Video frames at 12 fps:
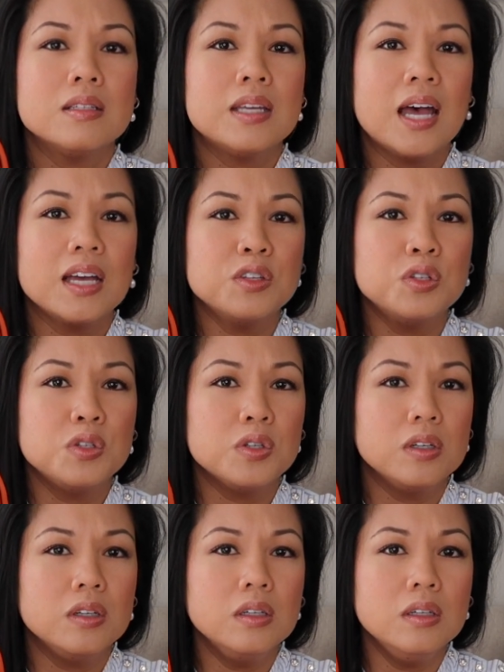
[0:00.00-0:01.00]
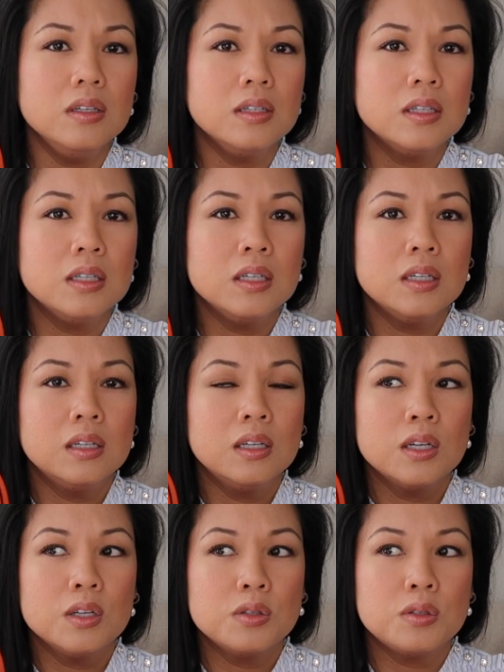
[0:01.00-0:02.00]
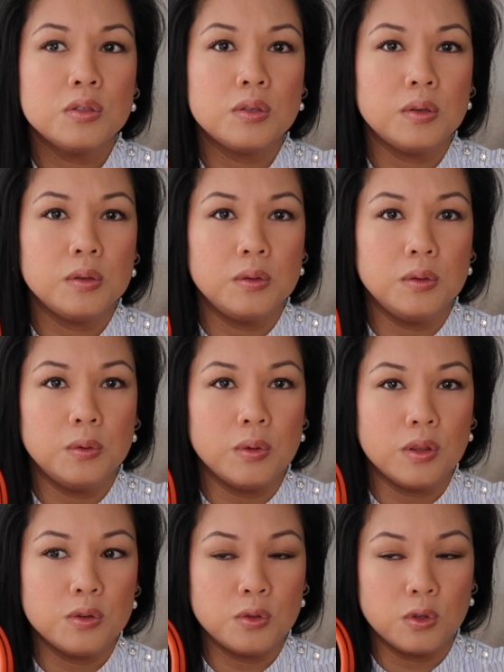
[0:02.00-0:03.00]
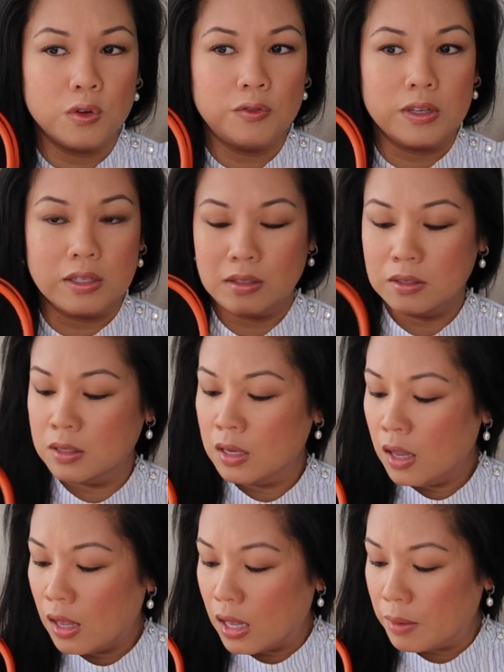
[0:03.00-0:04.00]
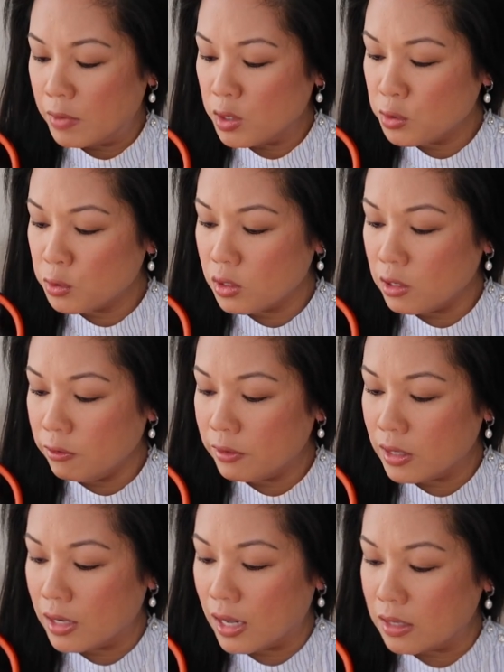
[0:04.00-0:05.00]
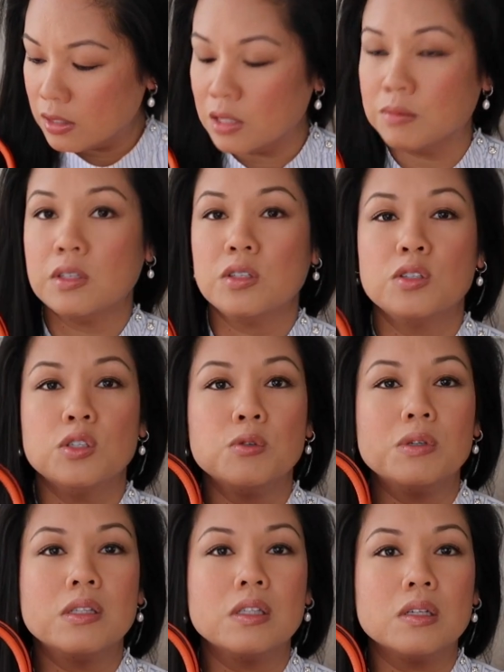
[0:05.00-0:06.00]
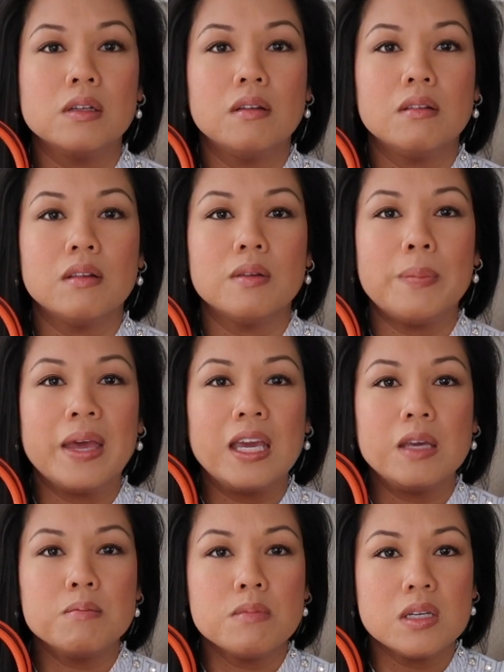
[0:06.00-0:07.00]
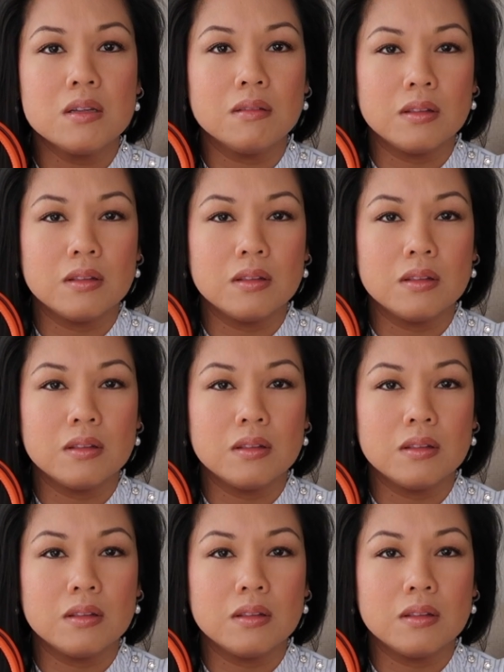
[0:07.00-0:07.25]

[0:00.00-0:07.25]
texture to the surface. I'm not sure if it has something to do with the paint